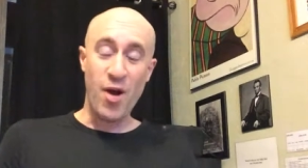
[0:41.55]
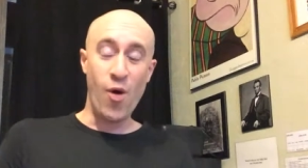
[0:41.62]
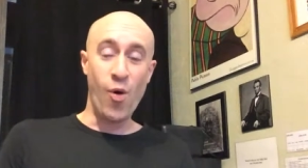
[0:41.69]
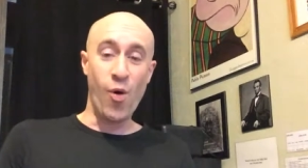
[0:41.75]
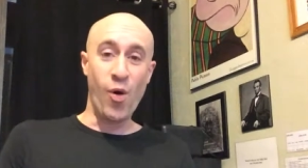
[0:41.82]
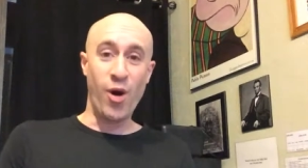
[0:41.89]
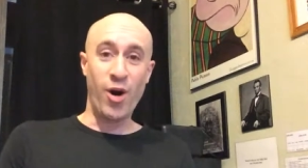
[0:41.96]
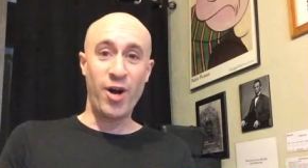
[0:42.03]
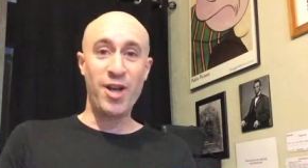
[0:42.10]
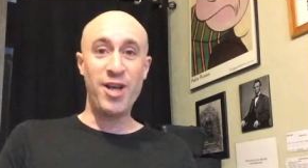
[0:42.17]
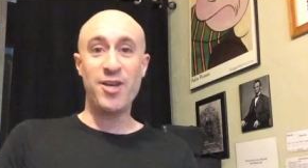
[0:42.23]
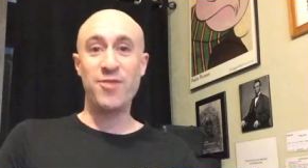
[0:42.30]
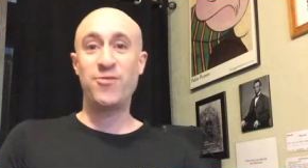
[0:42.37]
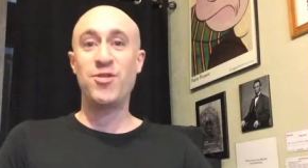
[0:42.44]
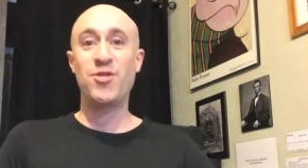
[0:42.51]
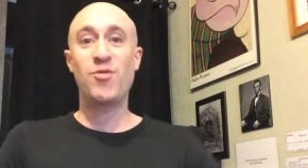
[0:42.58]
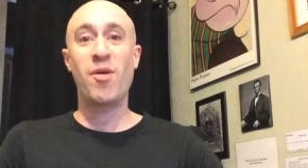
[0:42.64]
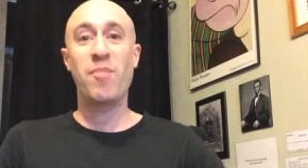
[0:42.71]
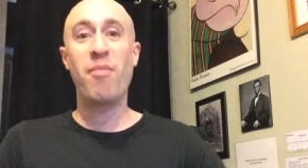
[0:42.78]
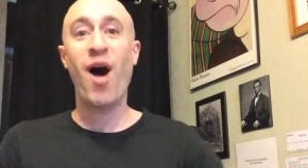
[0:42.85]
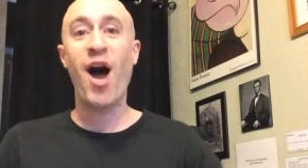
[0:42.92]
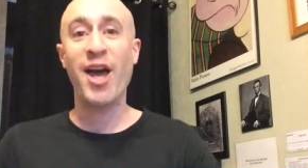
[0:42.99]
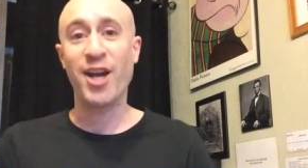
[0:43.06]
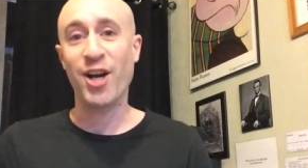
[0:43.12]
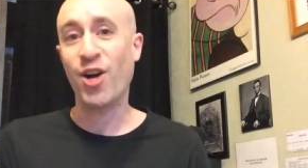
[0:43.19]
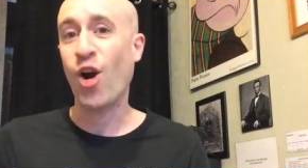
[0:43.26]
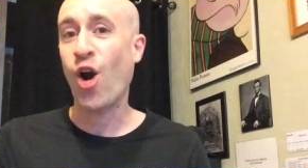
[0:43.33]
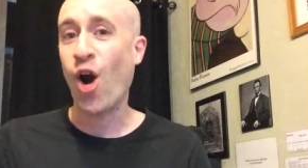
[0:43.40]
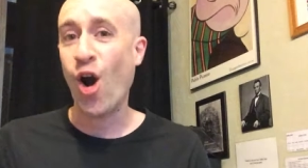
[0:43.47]
or if you are buying a
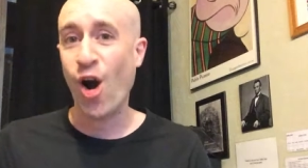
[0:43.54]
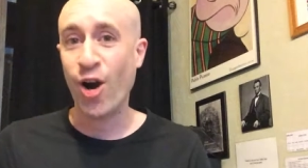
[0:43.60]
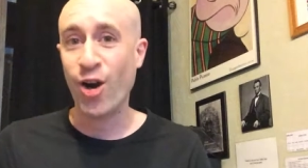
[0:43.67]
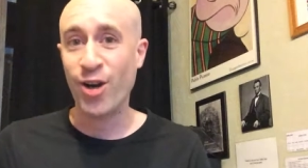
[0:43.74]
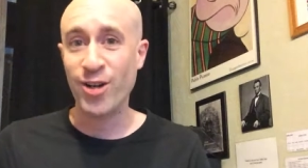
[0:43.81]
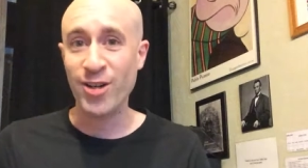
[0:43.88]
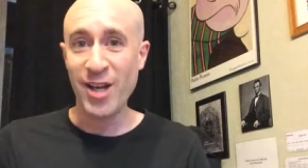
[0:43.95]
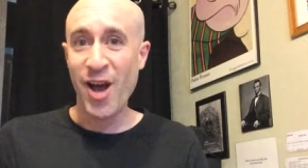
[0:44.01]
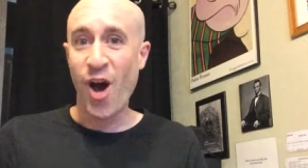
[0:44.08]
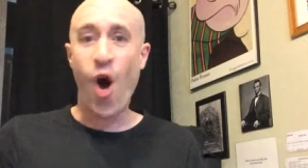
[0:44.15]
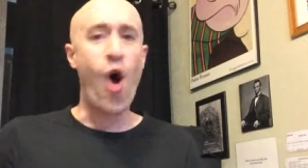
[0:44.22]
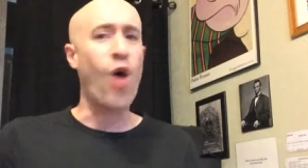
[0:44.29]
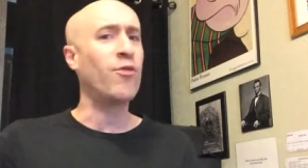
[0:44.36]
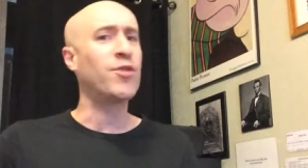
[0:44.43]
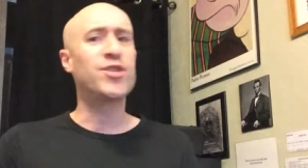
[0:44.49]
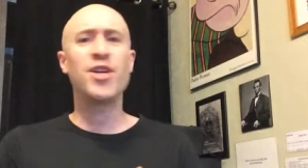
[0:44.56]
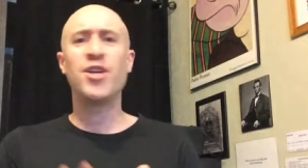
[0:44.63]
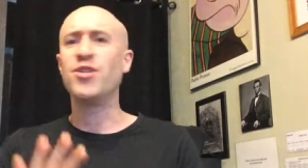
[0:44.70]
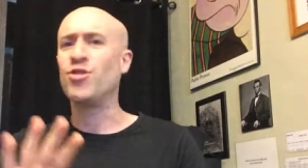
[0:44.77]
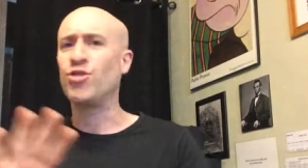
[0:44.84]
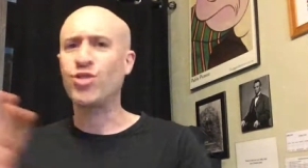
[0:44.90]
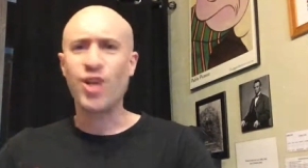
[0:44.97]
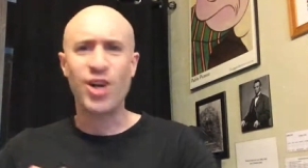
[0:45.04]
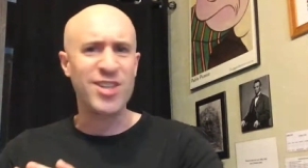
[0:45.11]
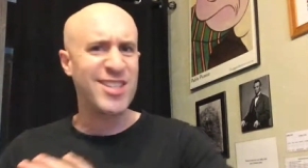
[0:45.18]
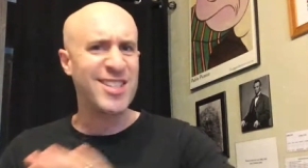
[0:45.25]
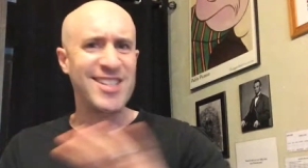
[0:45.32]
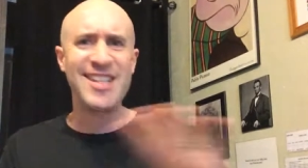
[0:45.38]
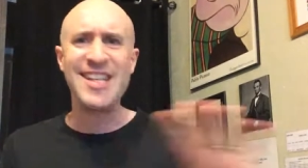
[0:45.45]
car, all of a sudden you
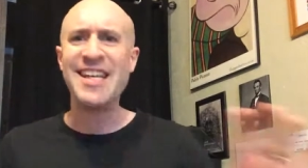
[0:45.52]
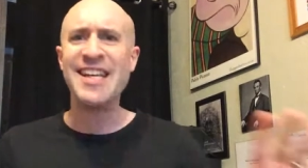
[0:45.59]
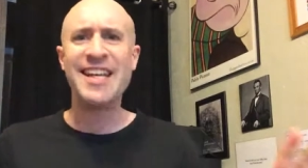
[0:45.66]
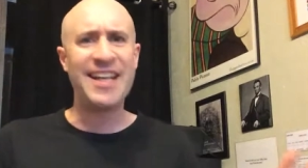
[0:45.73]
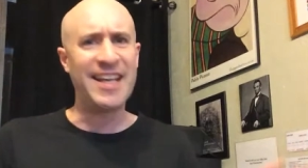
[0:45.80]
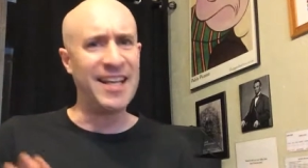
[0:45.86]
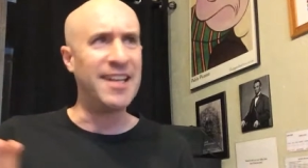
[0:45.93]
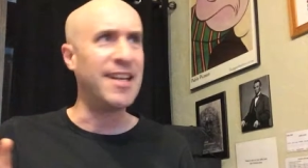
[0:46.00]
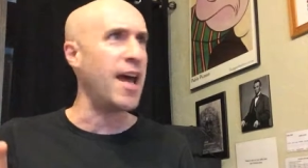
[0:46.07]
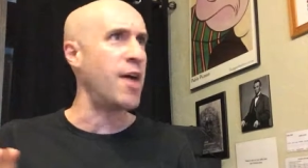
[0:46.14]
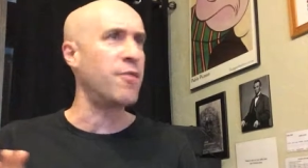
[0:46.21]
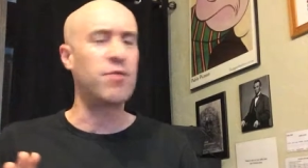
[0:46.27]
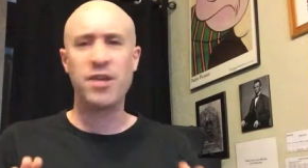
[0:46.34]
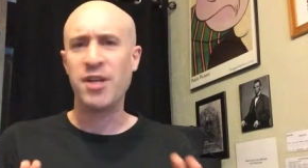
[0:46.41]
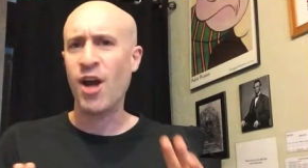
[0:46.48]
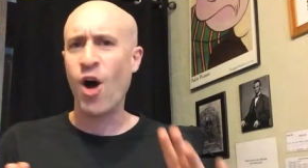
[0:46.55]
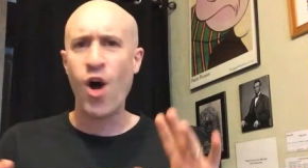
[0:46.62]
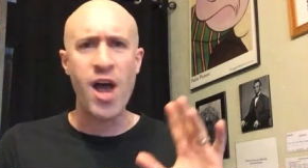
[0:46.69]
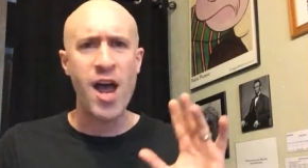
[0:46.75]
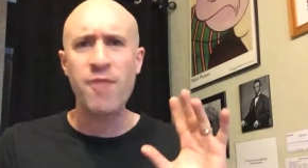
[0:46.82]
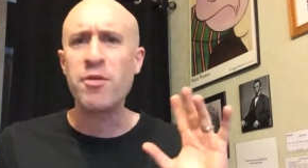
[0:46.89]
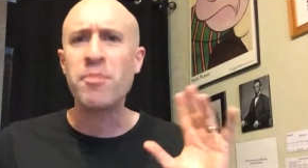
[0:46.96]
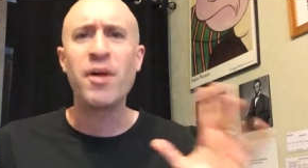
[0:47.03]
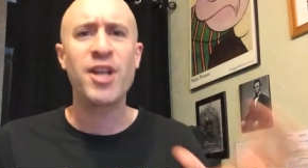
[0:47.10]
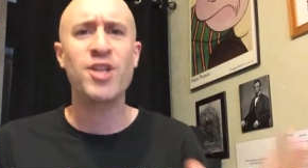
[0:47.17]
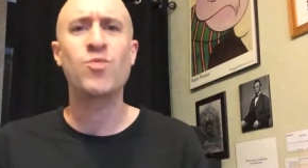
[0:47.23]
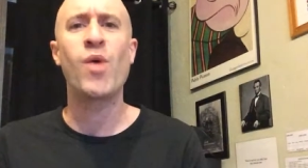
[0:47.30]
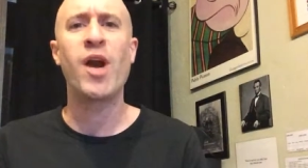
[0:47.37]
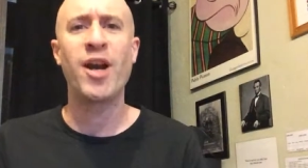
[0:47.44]
start seeing it. Every
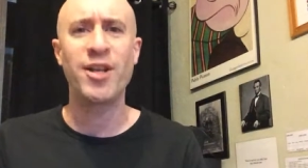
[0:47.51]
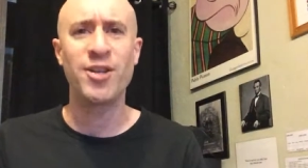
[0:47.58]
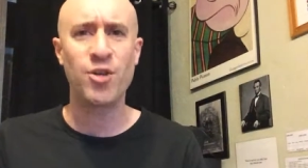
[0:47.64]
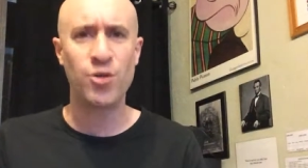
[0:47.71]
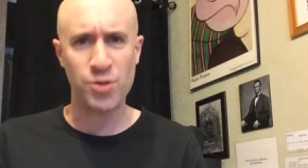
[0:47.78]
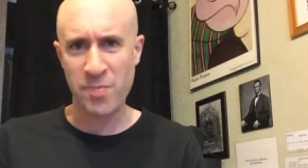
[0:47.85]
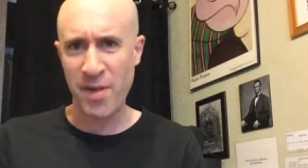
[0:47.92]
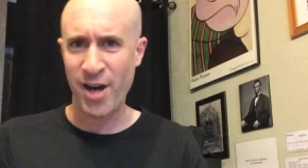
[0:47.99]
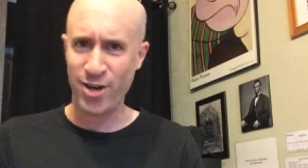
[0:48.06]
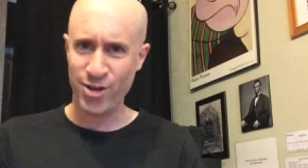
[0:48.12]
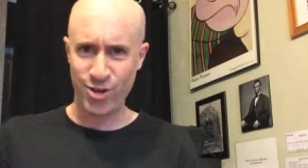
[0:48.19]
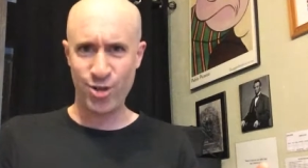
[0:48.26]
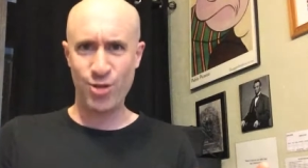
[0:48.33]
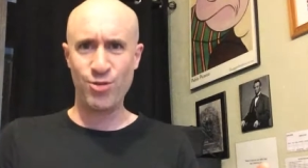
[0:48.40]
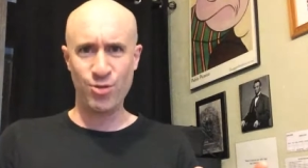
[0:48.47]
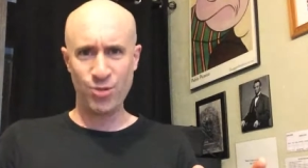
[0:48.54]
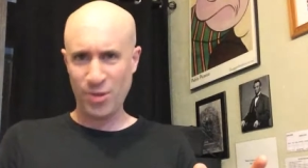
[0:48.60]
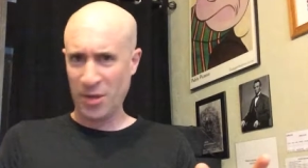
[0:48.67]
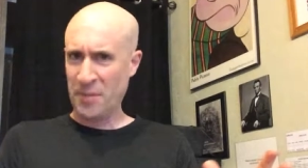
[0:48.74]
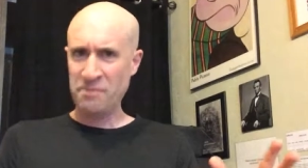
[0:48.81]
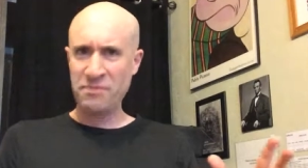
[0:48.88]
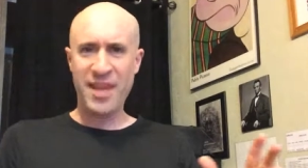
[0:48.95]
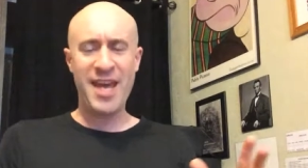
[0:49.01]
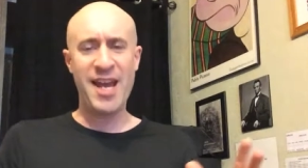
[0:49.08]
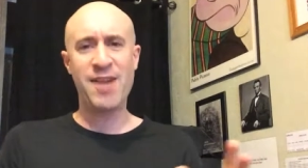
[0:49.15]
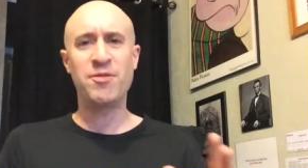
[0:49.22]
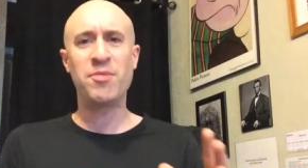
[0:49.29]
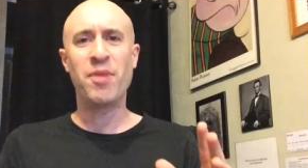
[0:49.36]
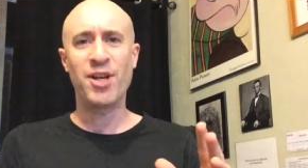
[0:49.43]
everybody's wearing those pair of shoes, and
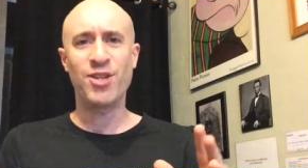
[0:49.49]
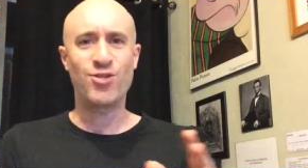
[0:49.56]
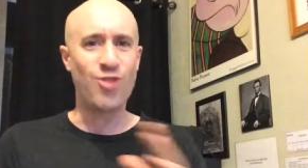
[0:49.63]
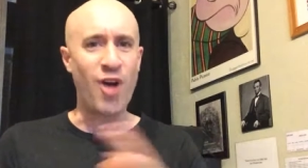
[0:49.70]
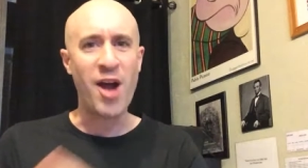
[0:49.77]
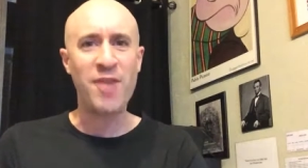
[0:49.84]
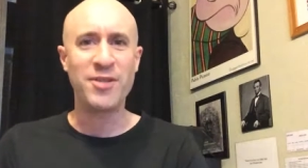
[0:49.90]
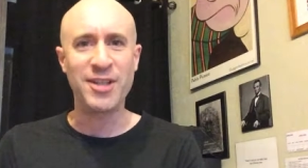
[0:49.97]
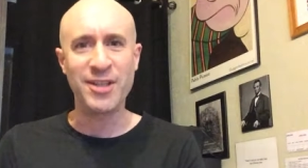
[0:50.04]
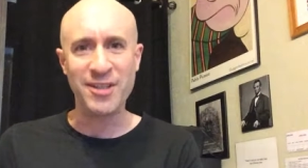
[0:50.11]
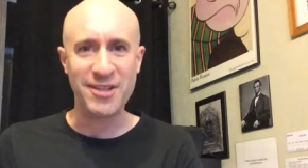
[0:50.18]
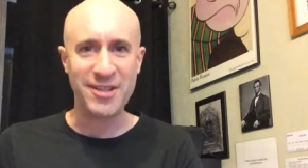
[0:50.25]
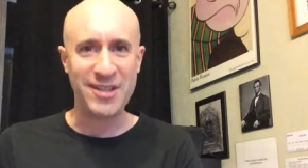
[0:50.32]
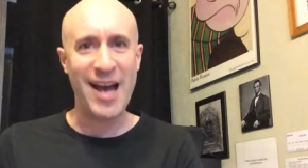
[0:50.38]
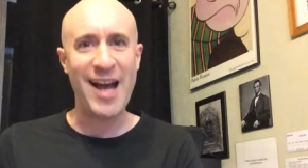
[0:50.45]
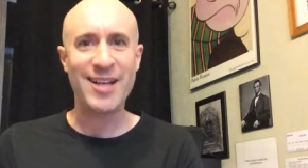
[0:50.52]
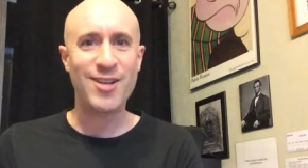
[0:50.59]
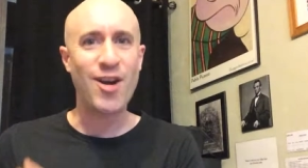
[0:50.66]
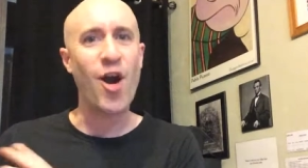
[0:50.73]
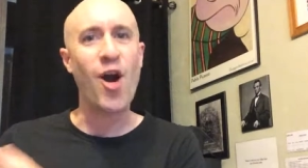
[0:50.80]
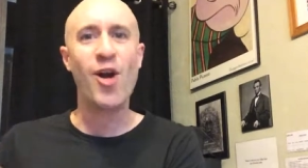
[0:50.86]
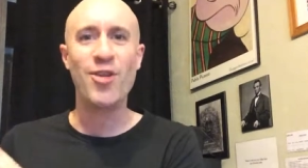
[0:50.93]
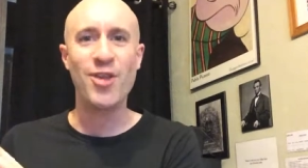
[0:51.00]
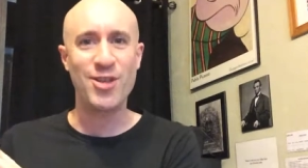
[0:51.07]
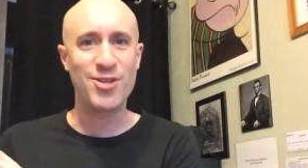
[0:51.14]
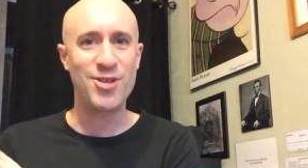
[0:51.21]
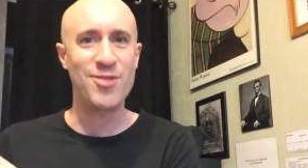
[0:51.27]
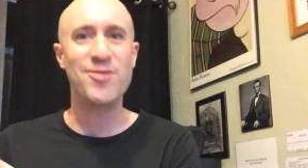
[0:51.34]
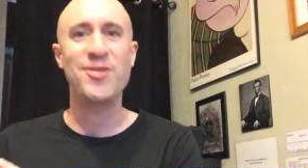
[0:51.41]
everybody's driving that car
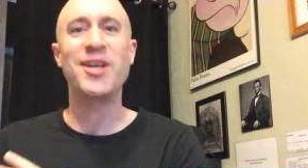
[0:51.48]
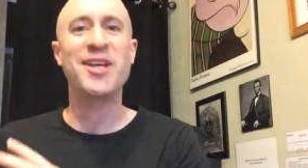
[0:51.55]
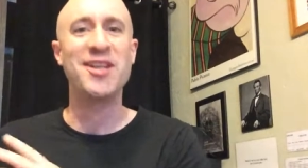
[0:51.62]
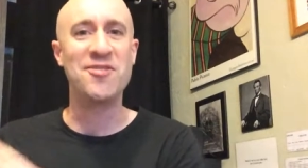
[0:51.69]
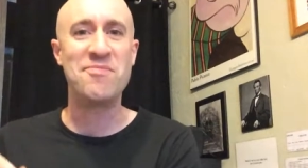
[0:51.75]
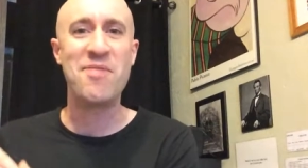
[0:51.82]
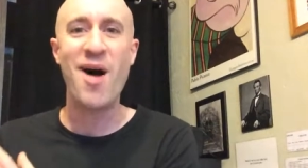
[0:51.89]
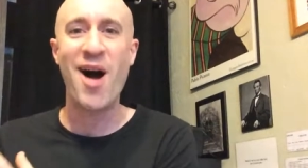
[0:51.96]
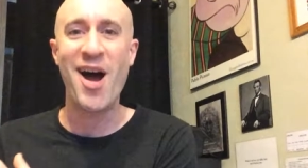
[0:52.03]
that you're thinking of